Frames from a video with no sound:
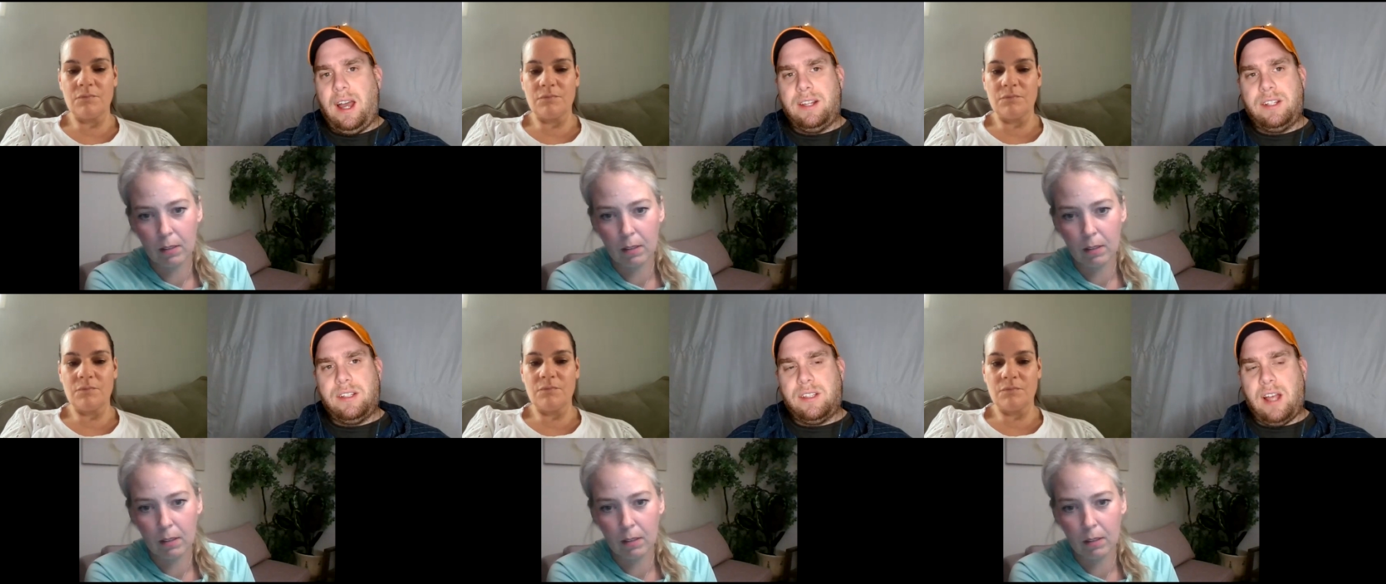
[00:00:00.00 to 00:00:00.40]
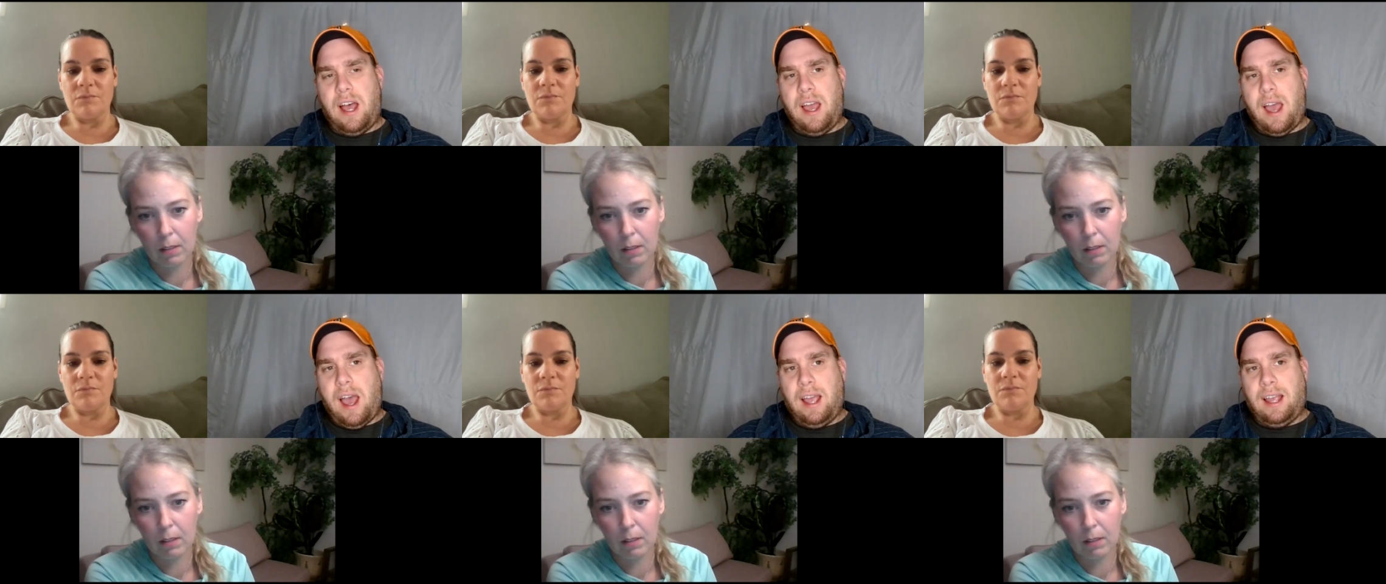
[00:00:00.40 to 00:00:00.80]
Speaker 1: I just
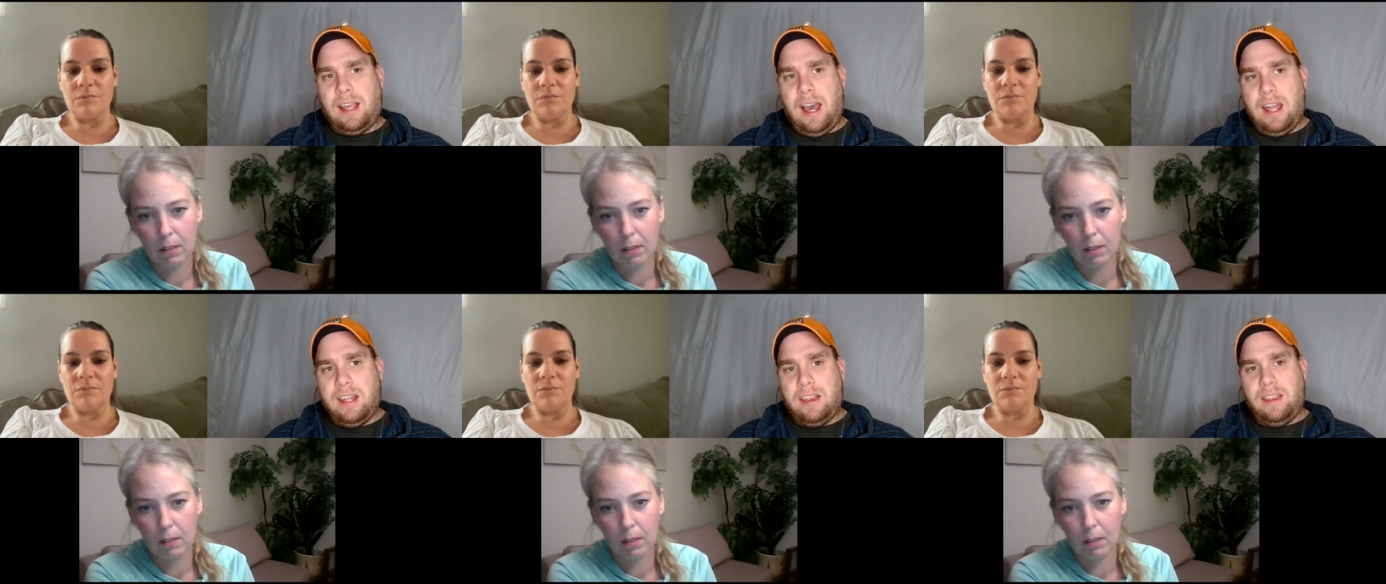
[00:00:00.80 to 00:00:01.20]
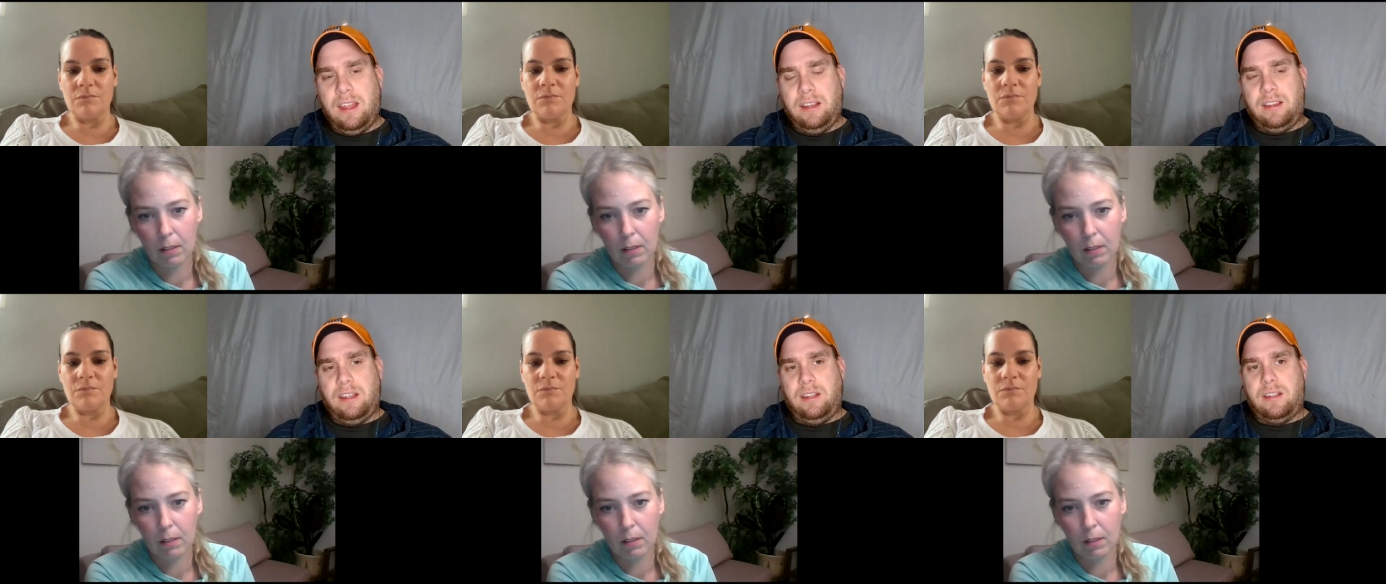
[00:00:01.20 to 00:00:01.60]
I, I got to
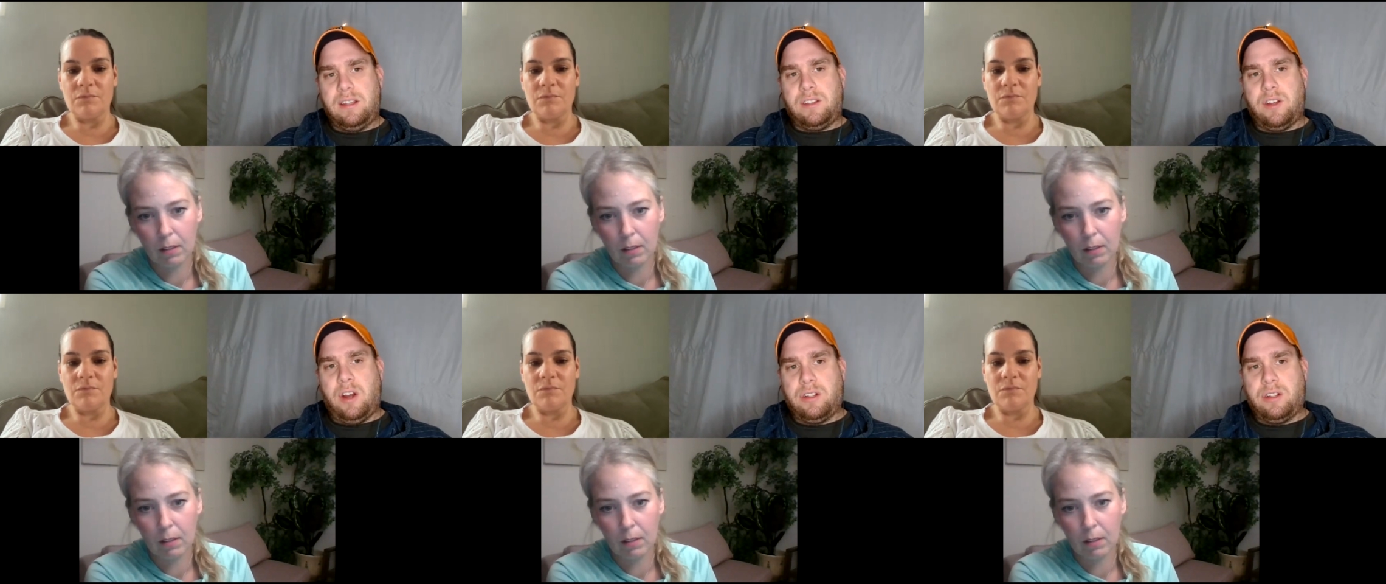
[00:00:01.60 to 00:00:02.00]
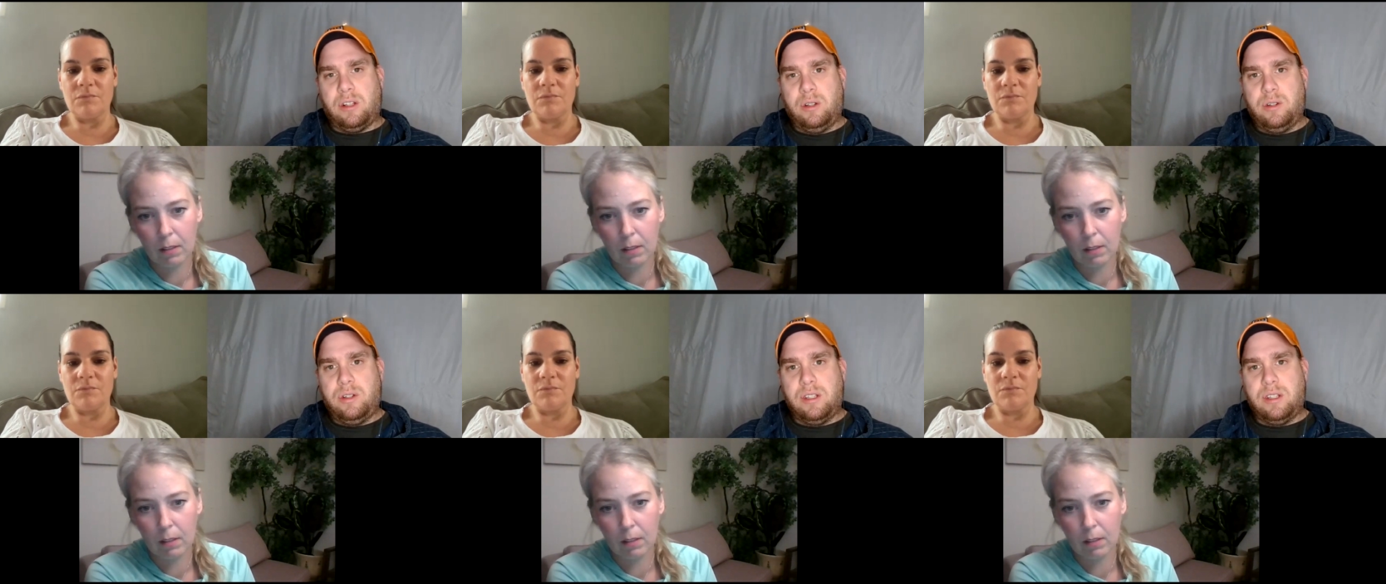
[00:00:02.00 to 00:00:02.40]
think that the starch
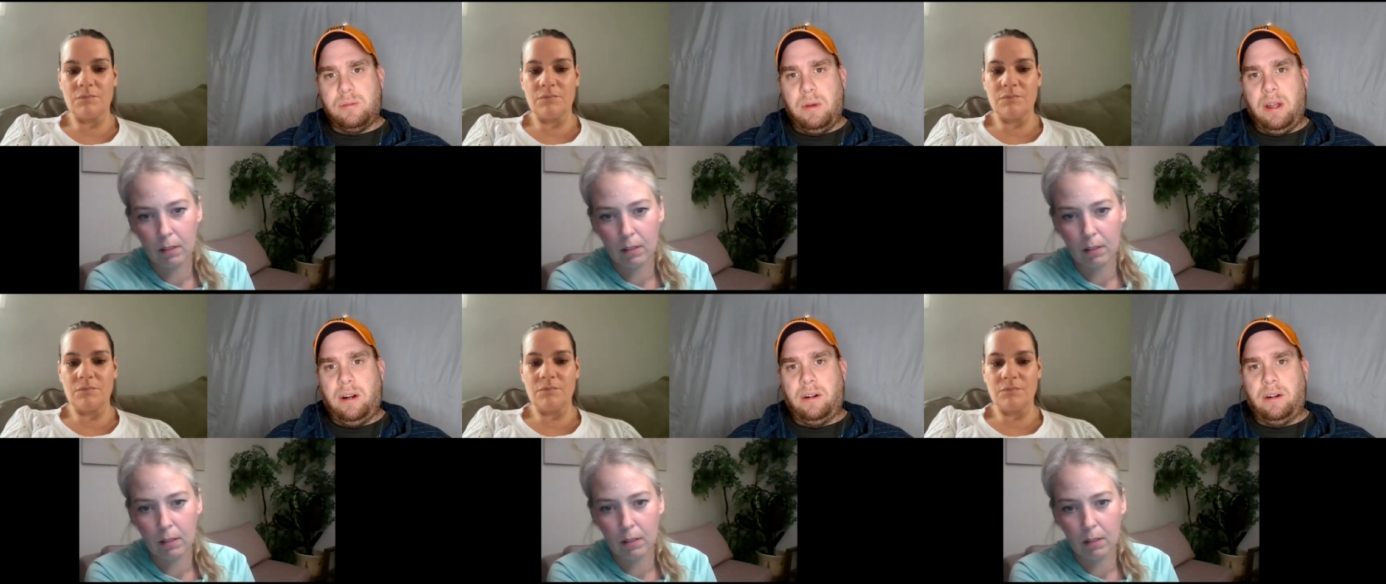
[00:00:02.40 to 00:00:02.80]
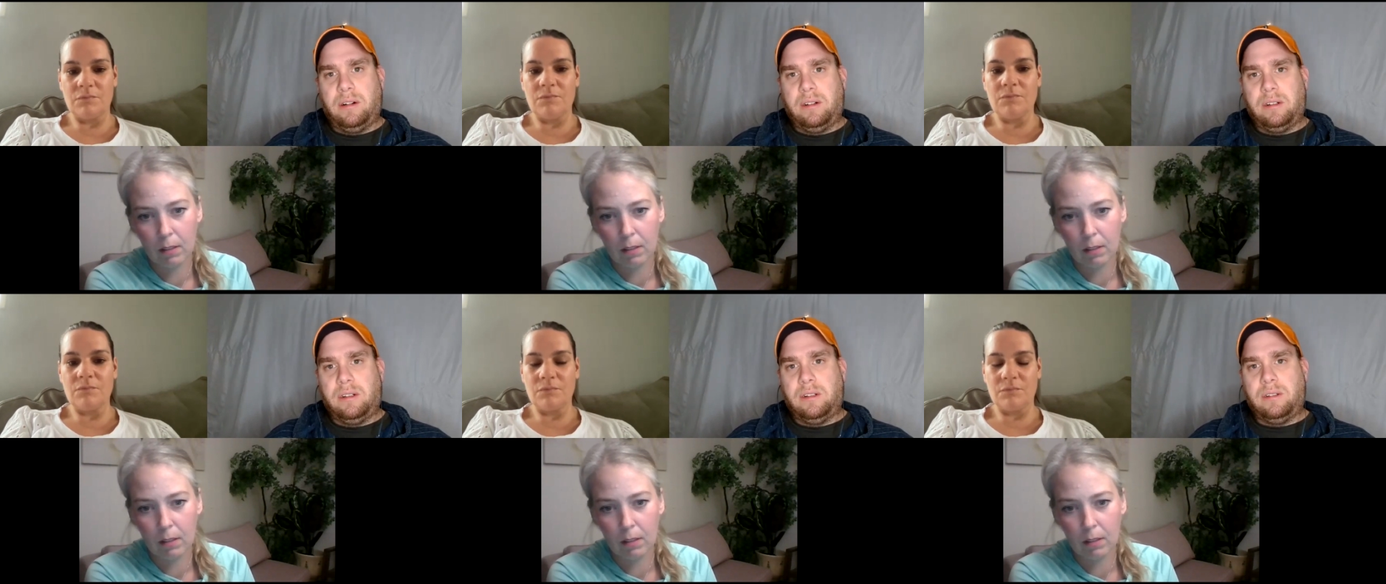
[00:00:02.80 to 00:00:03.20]
solution is better
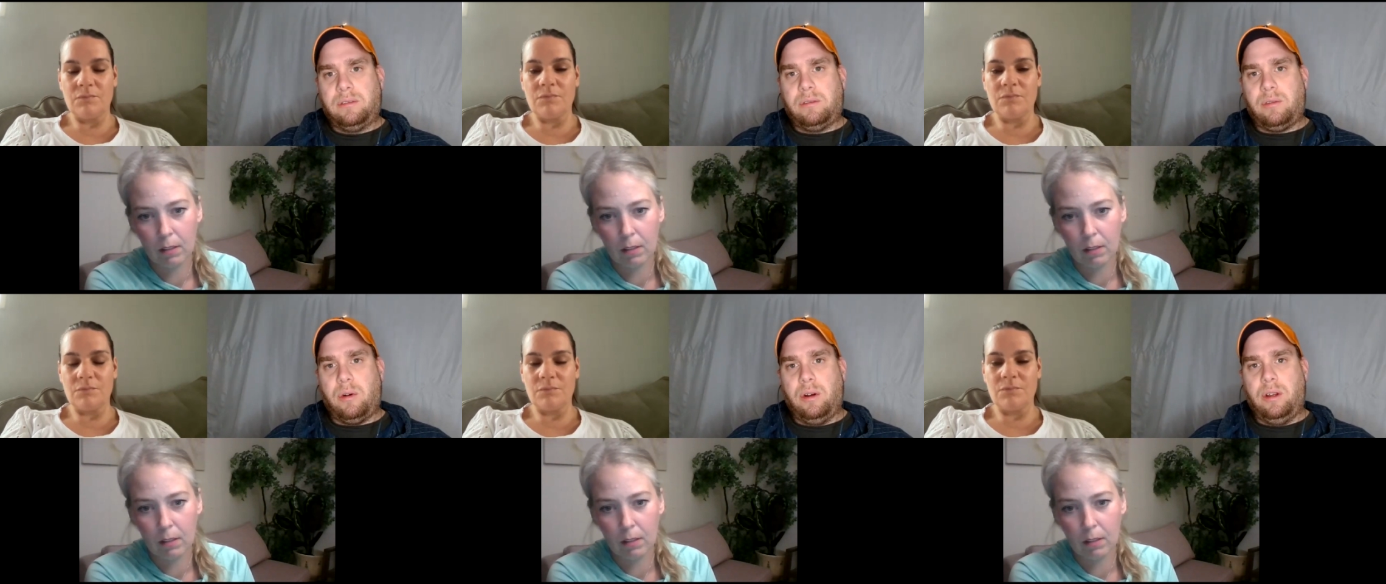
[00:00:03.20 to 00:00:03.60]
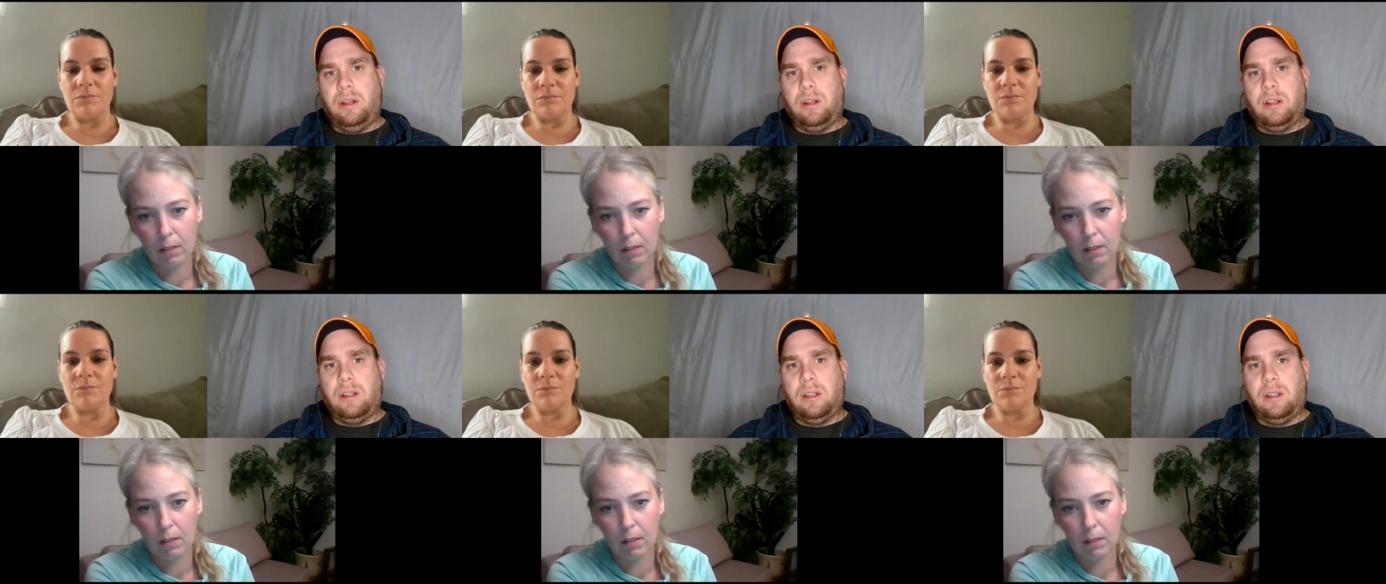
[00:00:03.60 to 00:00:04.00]
for you.